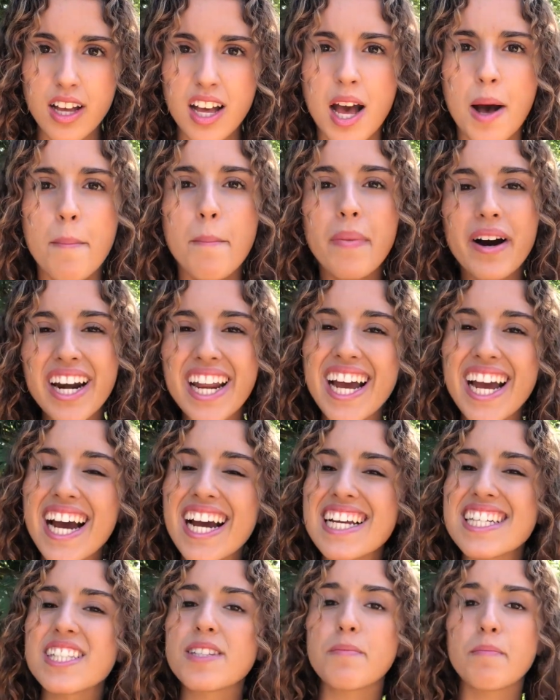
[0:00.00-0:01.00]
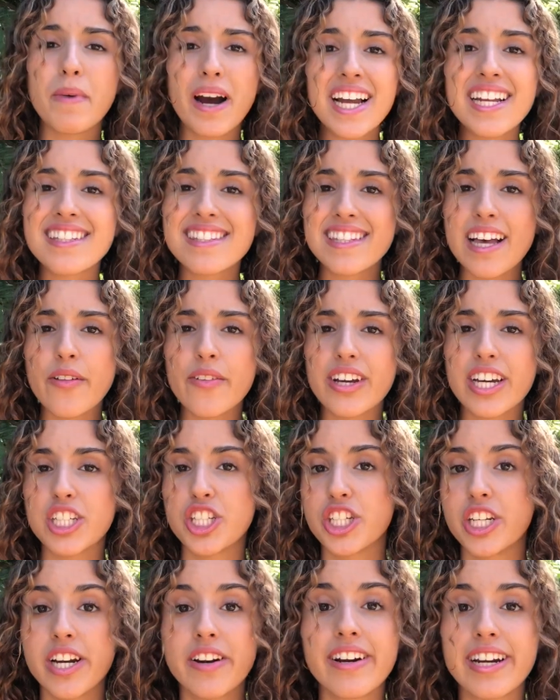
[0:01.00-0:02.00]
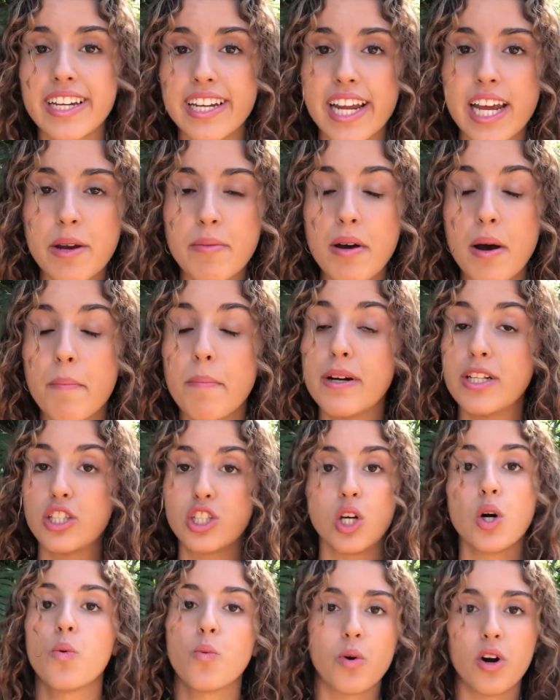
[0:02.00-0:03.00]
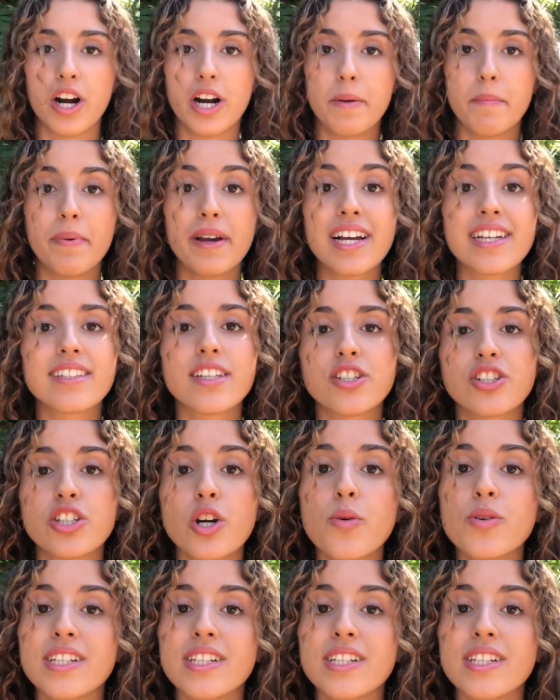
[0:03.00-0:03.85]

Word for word: Money Heist might sound like a generic name, but don't worry because the show is